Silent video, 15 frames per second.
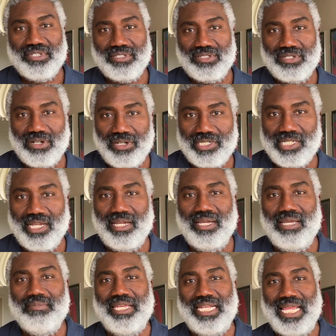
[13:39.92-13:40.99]
the start
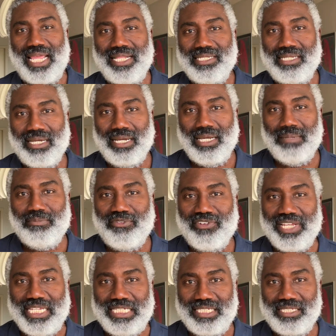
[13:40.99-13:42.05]
time and end time
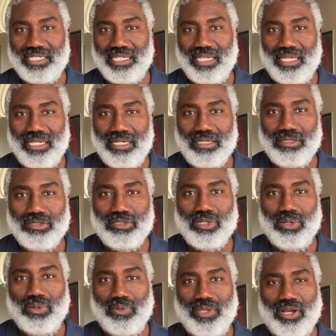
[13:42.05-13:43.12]
for each scene.
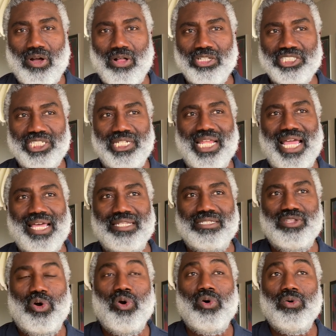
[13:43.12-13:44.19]
So the call sheet has
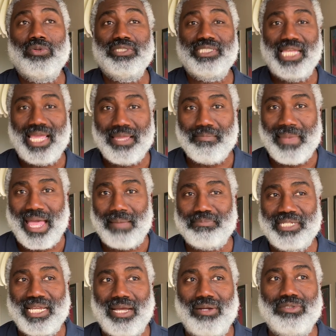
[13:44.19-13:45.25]
the whole day
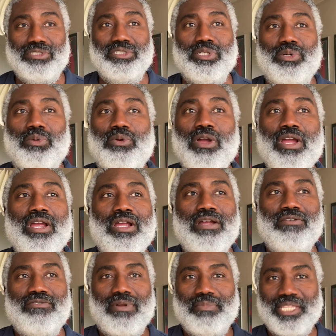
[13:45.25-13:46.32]
mapped out. So
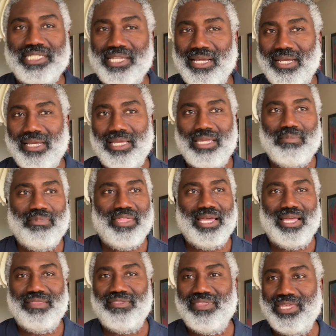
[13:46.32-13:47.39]
from the time
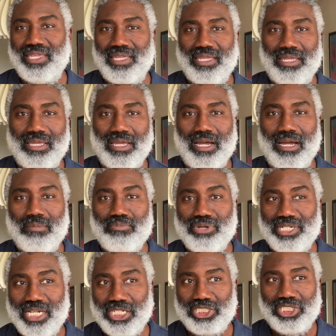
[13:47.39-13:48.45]
that the
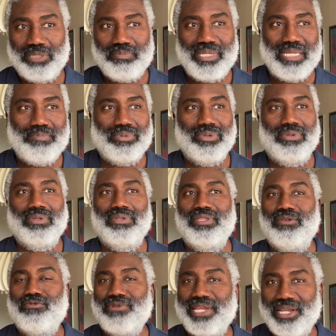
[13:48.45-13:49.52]
production people,
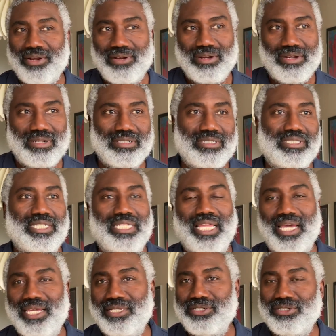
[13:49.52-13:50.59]
the riggers, the
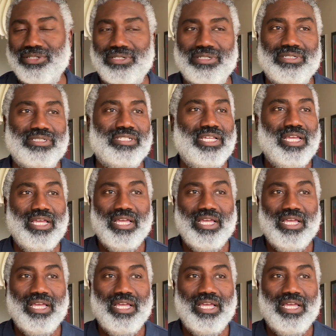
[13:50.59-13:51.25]
lighters,